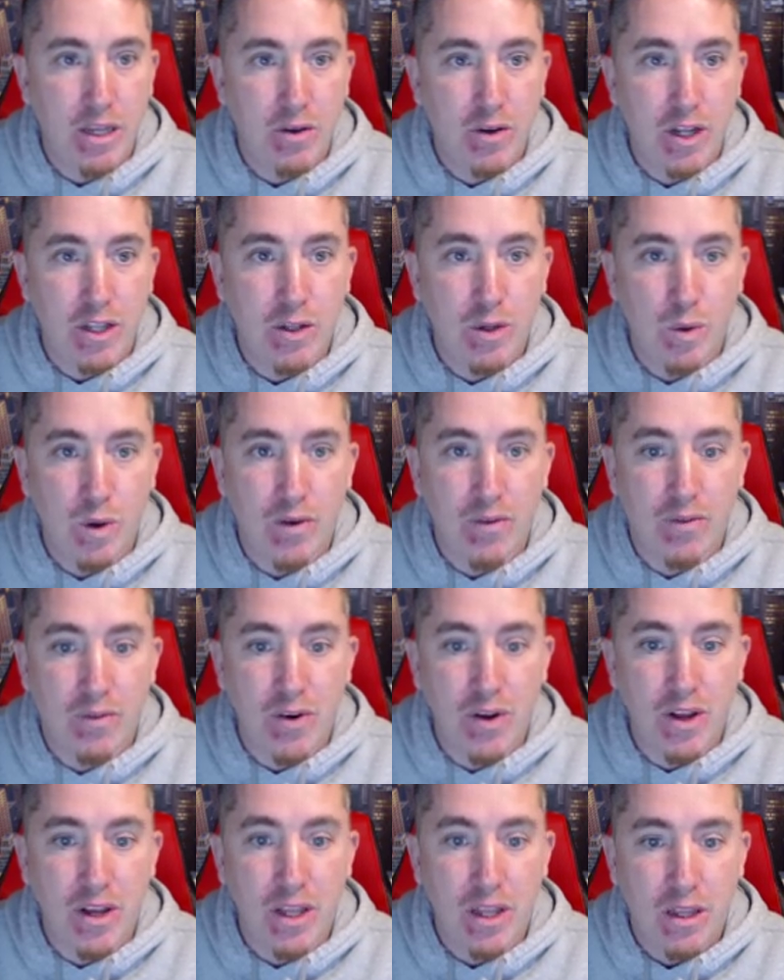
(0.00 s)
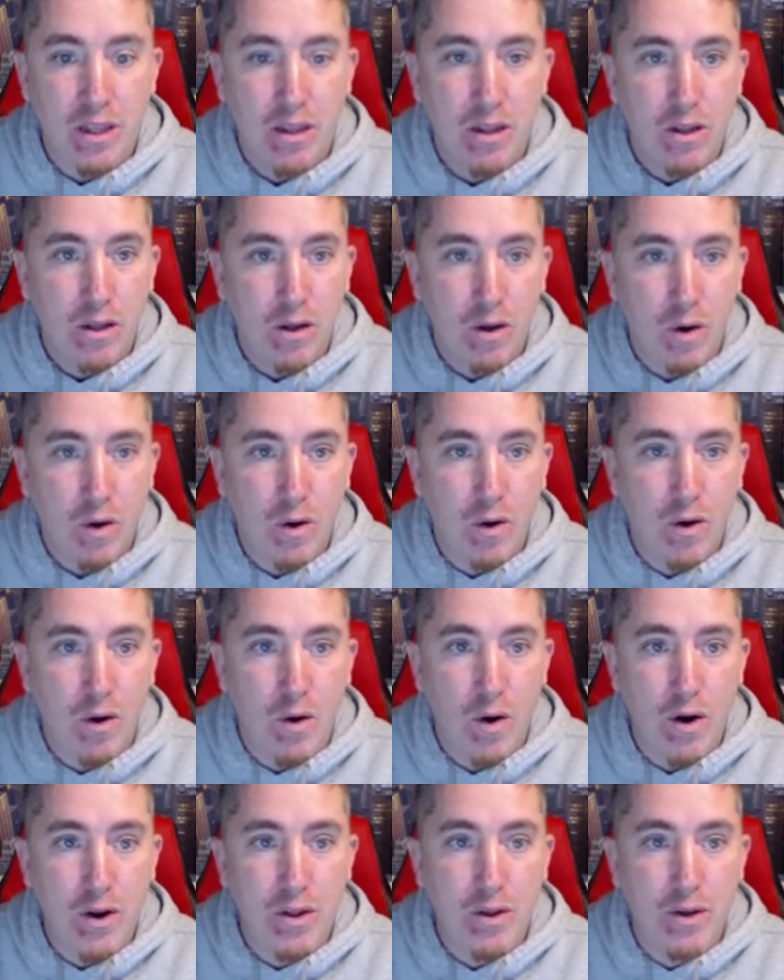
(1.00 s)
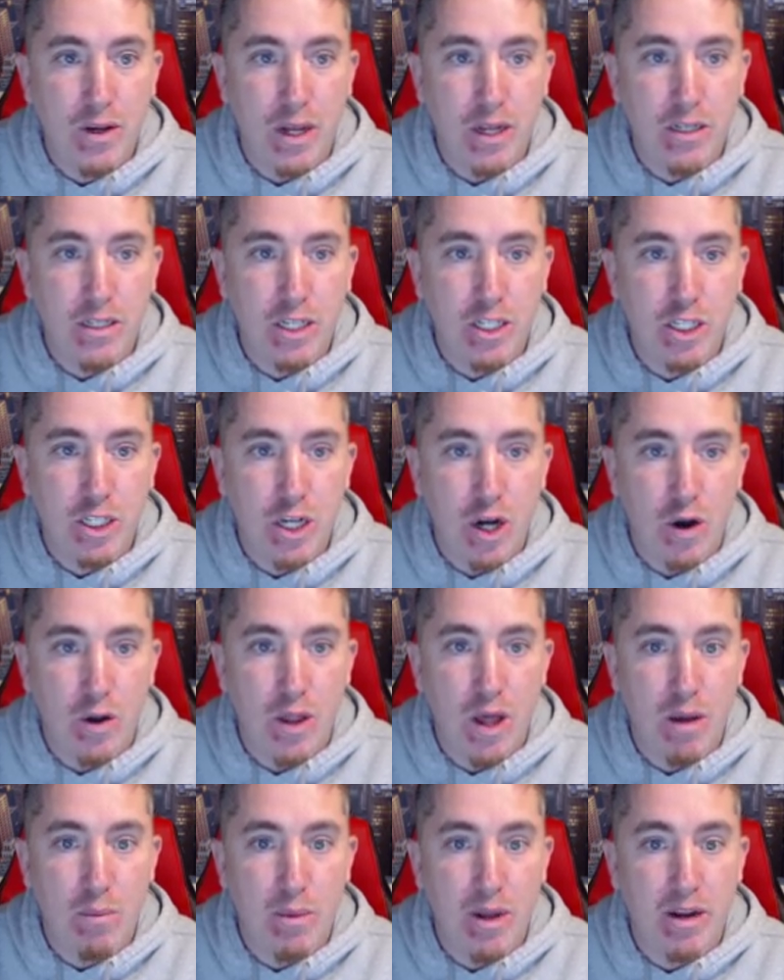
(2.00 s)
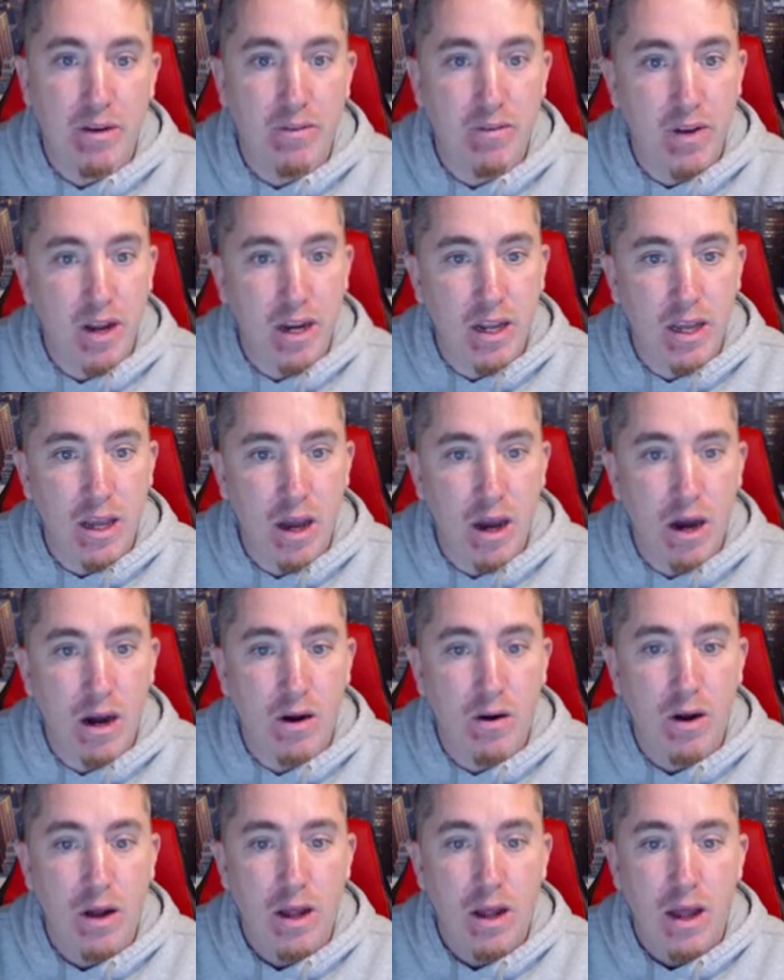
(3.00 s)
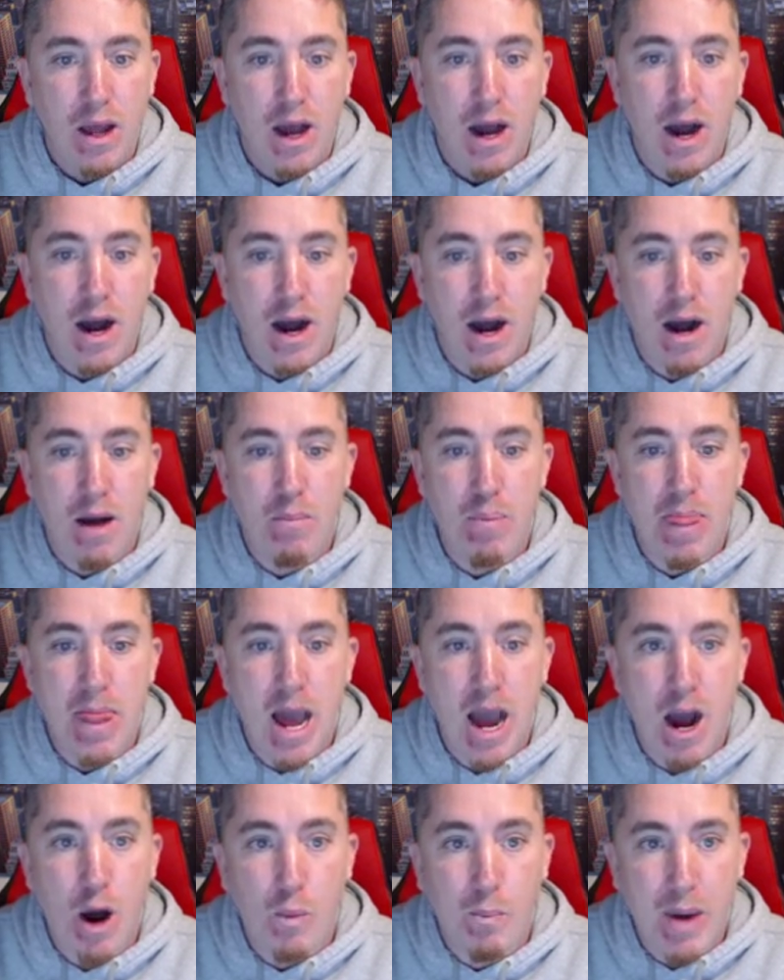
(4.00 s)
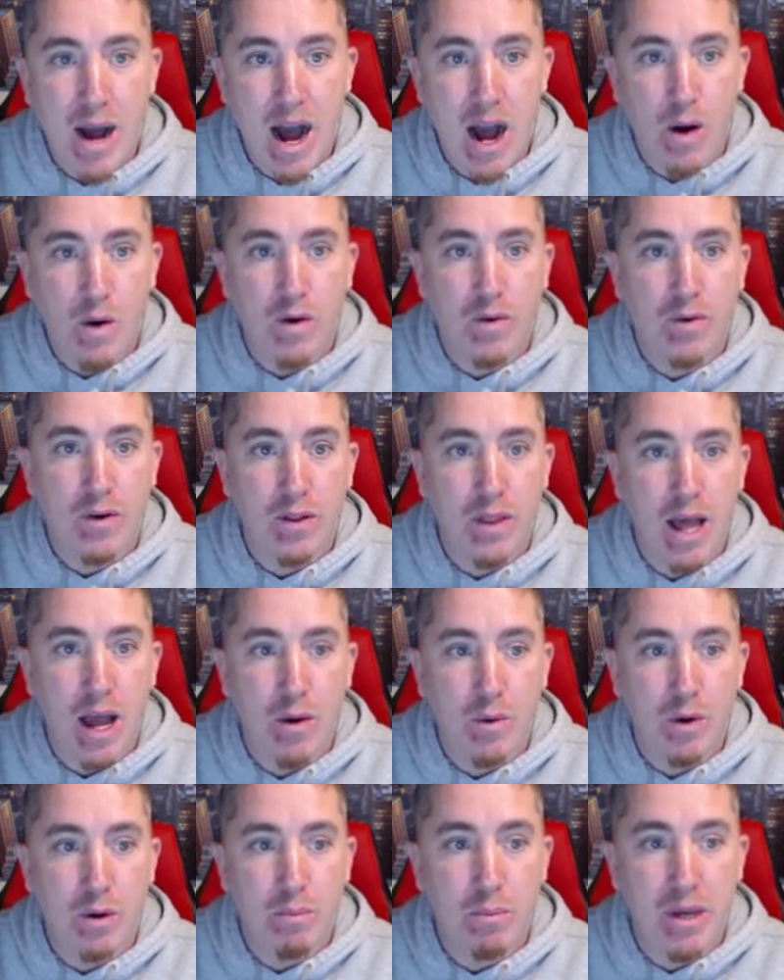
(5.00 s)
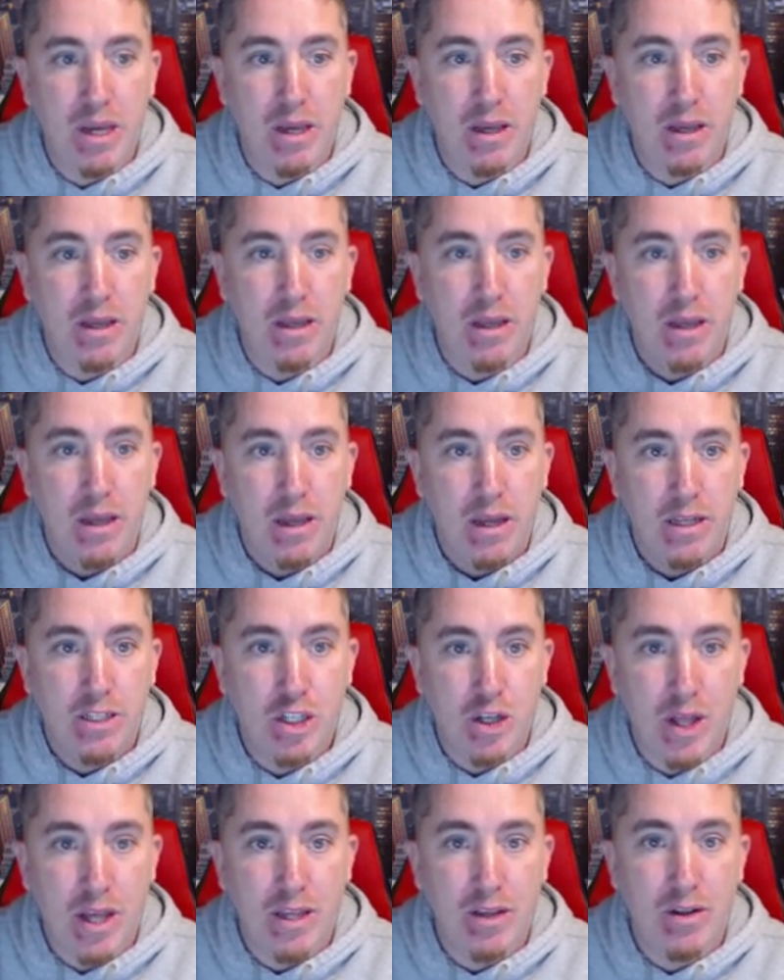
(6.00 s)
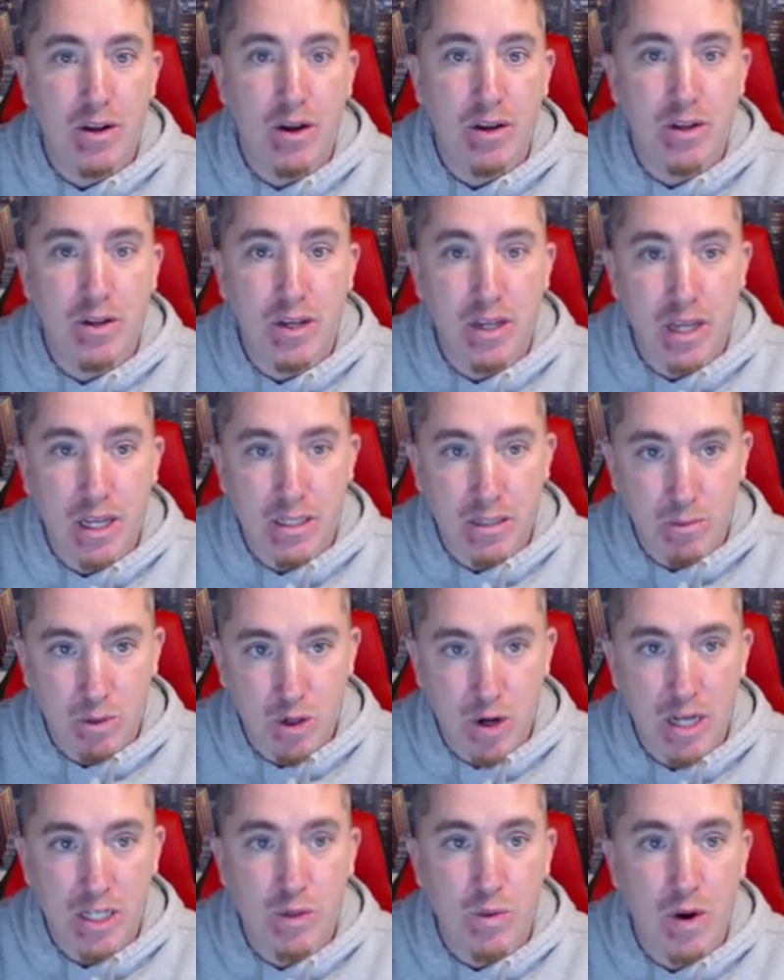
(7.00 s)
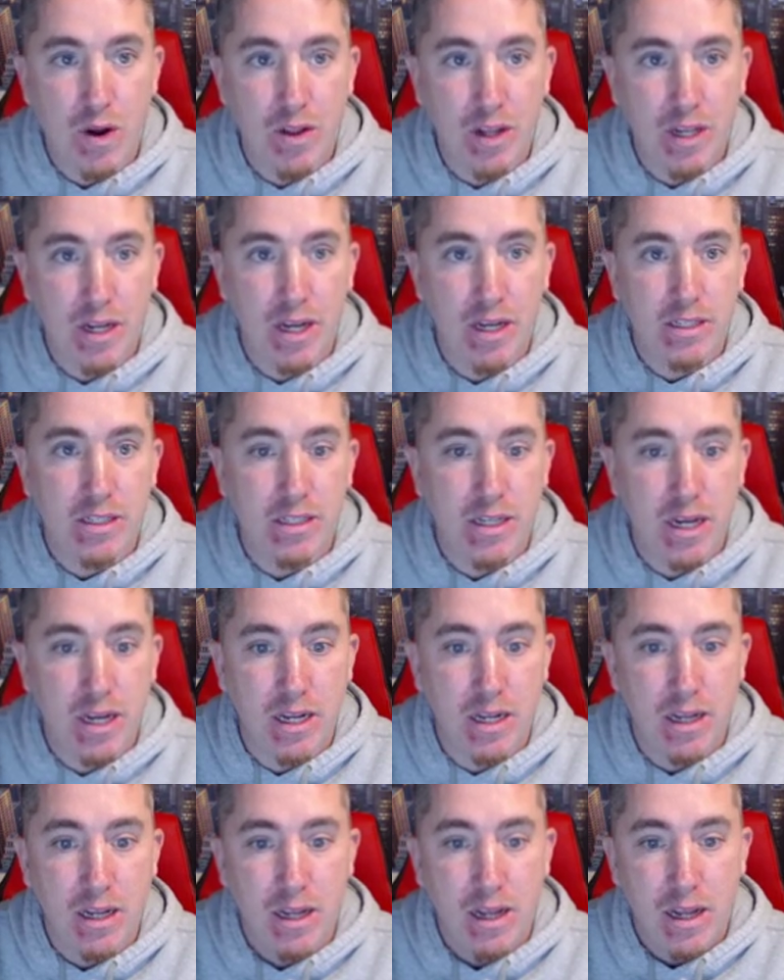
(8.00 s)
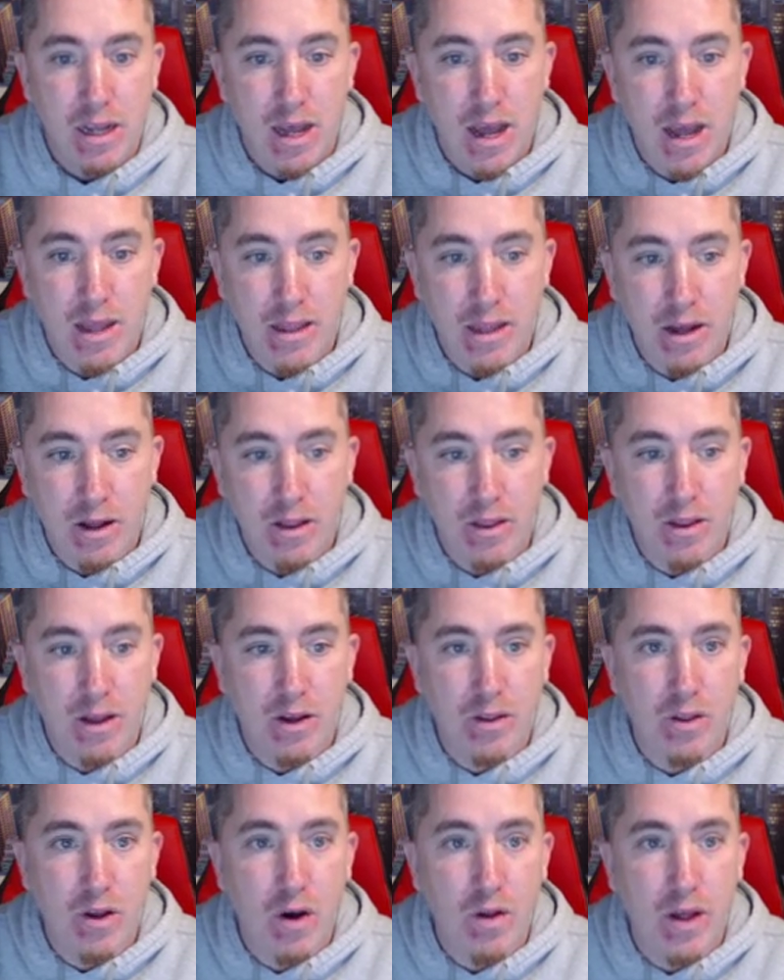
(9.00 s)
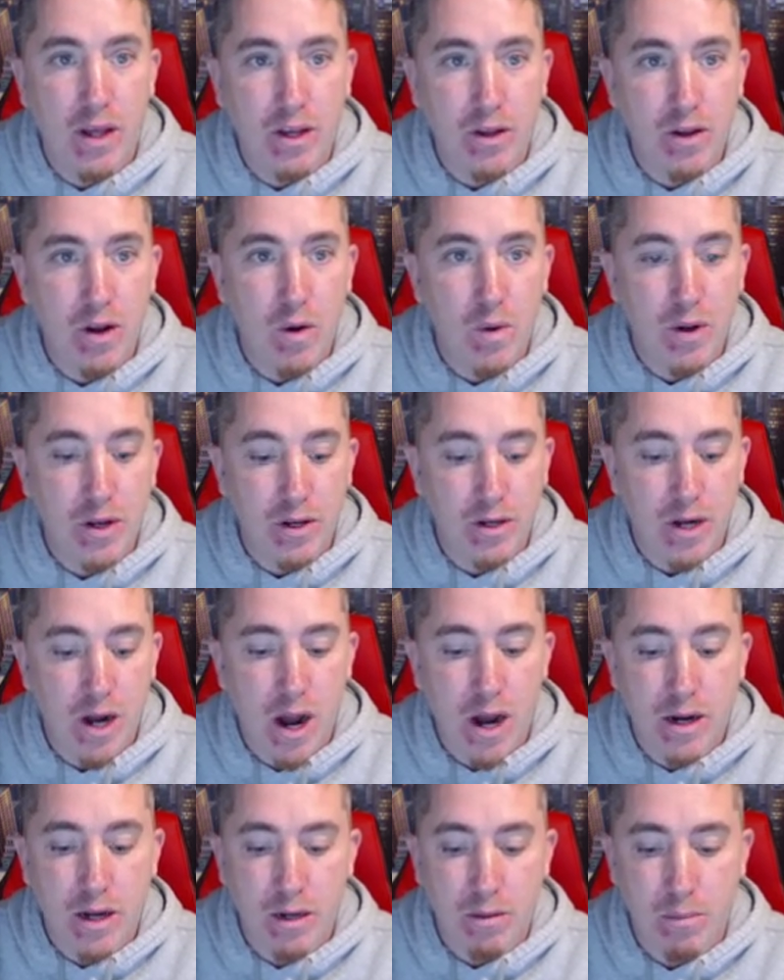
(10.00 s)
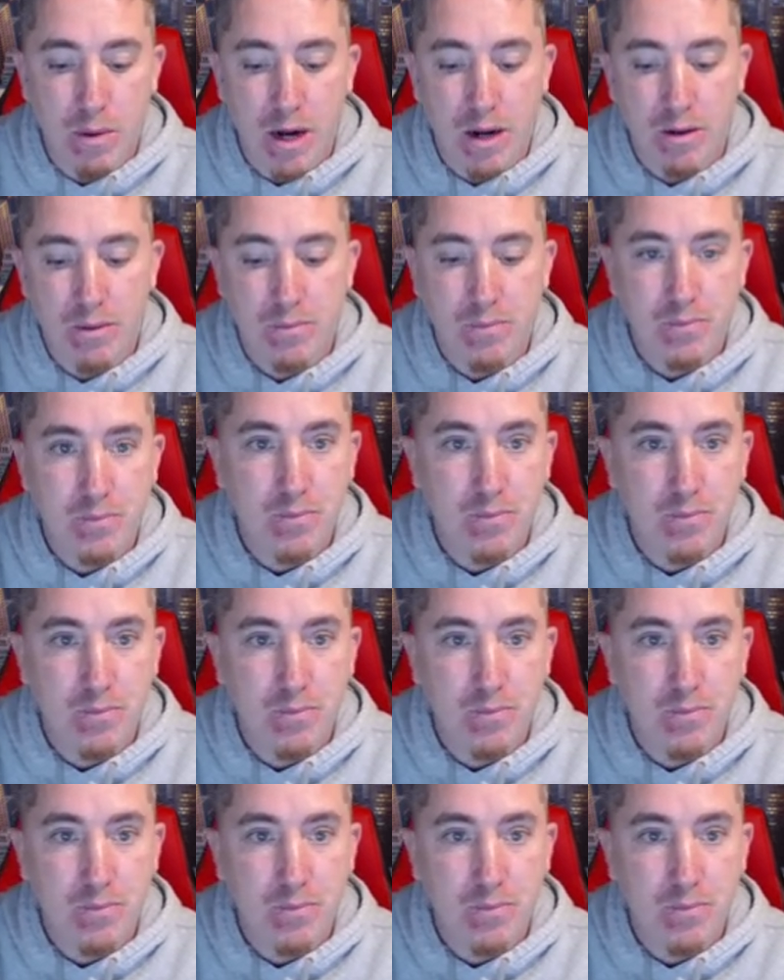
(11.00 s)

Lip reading: You can do it free, or you can just show them in a video how powerful that would be, so that you can get some trustworthiness and they'll know that you know what you're talking about.